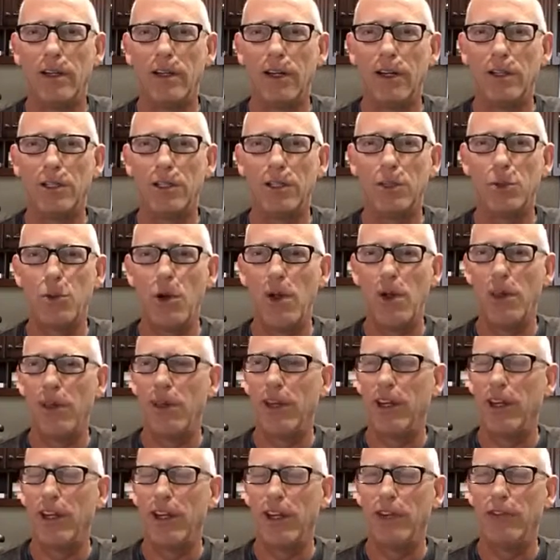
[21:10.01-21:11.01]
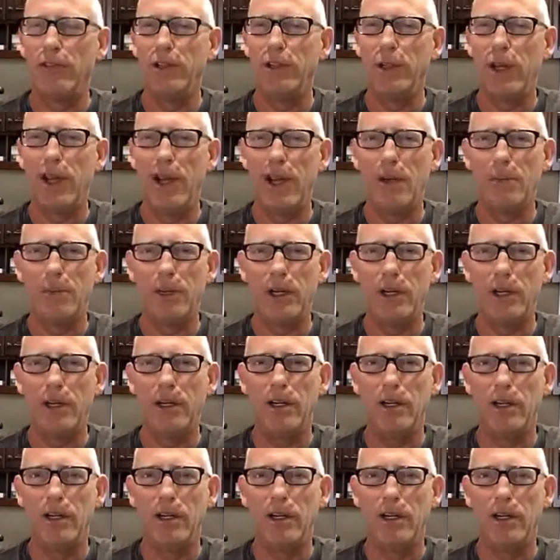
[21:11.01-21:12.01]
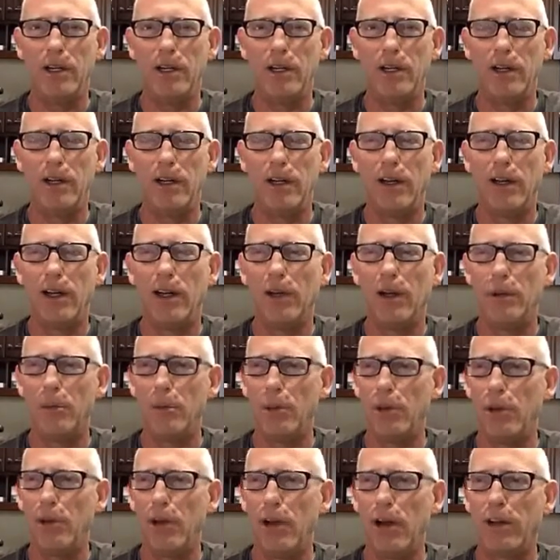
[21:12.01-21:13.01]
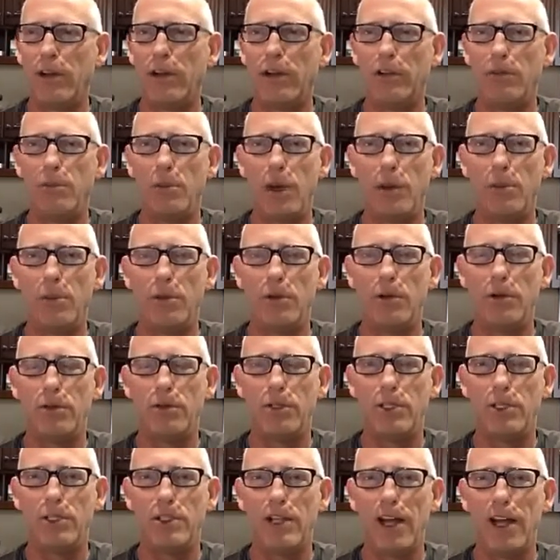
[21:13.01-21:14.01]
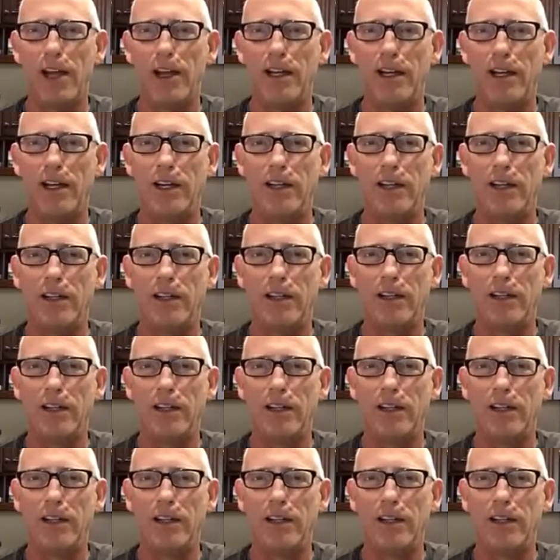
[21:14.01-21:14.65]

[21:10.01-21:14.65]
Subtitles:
Because it's one thing if you can't be a productive member of society,